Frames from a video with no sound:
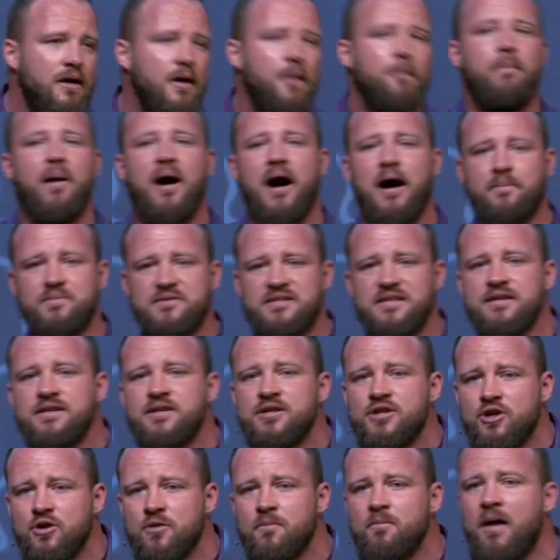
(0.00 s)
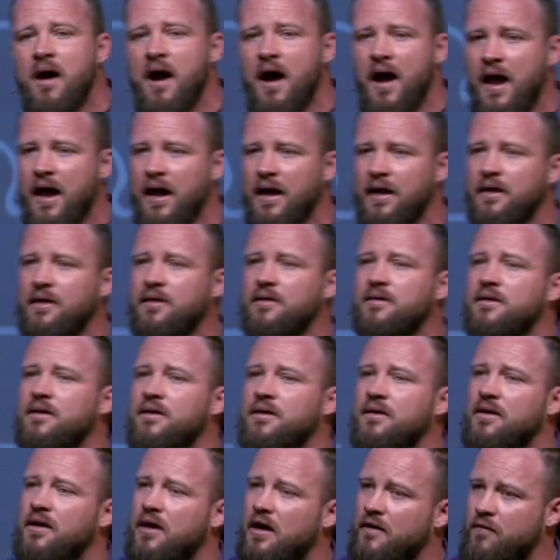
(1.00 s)
pops into your mind
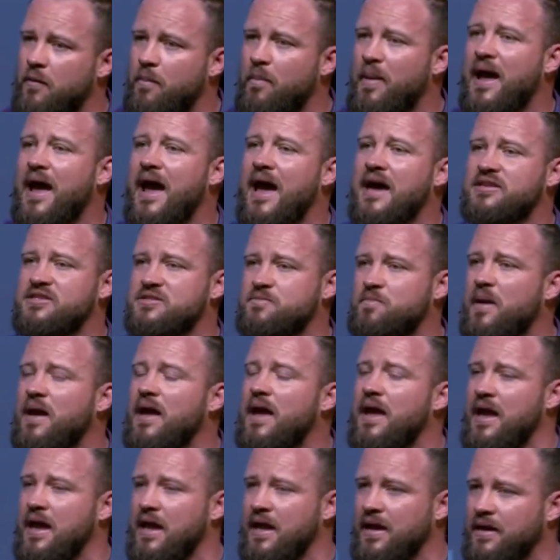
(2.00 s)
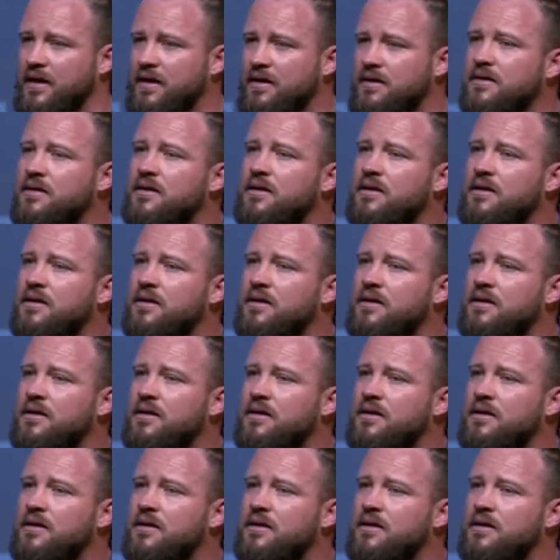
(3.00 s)
of a past pain,